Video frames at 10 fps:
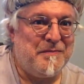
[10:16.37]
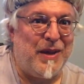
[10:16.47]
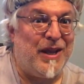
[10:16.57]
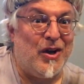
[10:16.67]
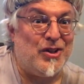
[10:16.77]

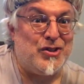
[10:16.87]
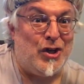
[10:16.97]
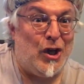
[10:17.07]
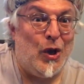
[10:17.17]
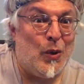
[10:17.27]
because
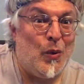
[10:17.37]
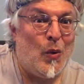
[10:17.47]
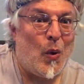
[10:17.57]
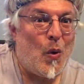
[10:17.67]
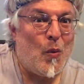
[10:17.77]
you
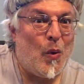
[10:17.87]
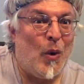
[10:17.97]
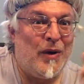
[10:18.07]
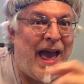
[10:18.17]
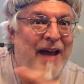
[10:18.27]

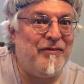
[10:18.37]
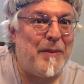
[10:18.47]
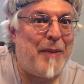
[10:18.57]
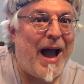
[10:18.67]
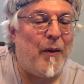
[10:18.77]
won't have
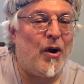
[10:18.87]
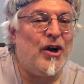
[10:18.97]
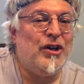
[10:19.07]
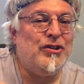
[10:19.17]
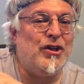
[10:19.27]
the
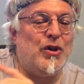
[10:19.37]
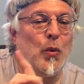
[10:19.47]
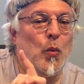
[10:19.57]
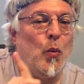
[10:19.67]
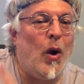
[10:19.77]
power to do
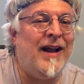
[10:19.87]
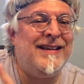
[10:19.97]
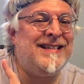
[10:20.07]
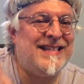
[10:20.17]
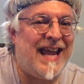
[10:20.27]

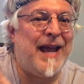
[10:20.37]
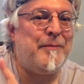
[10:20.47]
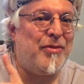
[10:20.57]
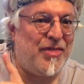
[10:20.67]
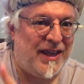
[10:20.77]
one
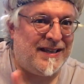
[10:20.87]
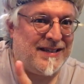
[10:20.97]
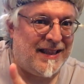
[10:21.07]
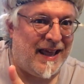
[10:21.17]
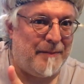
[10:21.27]
damn thing
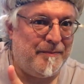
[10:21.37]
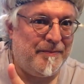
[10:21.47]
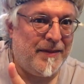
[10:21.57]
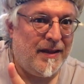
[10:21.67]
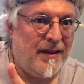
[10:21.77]
to them.
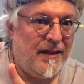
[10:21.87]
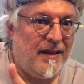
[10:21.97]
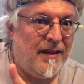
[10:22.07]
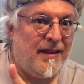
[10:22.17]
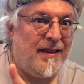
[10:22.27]

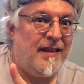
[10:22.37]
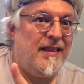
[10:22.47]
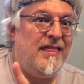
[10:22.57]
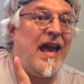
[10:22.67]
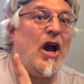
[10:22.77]

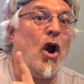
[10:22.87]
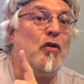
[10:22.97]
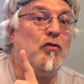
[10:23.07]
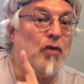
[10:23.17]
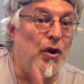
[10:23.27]
They are
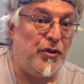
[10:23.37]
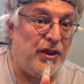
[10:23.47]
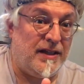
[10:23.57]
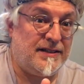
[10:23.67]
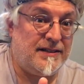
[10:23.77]

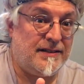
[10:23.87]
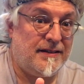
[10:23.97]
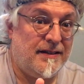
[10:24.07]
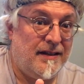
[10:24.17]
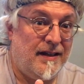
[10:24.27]
ruthless,
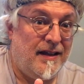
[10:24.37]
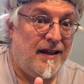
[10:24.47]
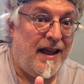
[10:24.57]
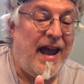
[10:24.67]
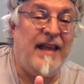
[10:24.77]

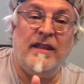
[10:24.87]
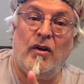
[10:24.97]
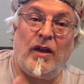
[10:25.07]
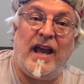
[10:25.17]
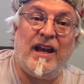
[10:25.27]
and
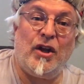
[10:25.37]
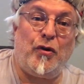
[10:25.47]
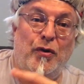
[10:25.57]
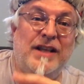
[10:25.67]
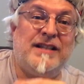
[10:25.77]
they'll get
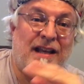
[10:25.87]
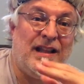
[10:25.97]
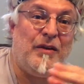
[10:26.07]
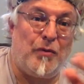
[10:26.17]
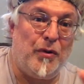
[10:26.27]

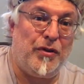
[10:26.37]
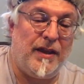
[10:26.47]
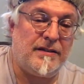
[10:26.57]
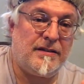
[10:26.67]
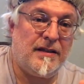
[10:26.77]
increasingly
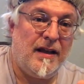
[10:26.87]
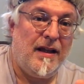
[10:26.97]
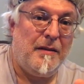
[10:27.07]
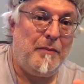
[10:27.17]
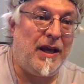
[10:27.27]
ruthless
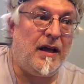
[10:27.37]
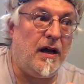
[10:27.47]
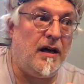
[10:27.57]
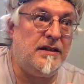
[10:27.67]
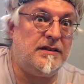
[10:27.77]

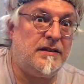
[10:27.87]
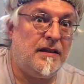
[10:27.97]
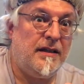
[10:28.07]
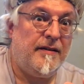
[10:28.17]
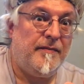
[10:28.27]
because
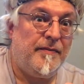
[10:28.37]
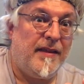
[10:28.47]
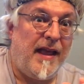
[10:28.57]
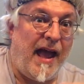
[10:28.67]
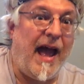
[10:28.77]

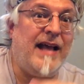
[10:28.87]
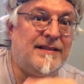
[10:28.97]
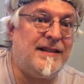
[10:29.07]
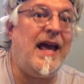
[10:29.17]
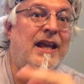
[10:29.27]

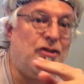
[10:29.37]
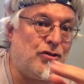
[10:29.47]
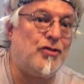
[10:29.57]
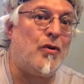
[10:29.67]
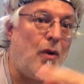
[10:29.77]
as they
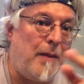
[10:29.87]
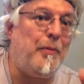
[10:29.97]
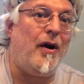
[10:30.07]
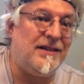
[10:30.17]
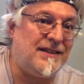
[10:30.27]
destroy
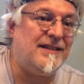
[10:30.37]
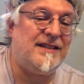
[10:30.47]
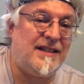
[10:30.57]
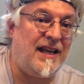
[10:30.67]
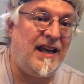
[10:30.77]
parts of the
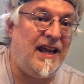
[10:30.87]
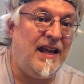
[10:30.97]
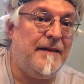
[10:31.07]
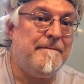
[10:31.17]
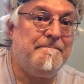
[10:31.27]
city,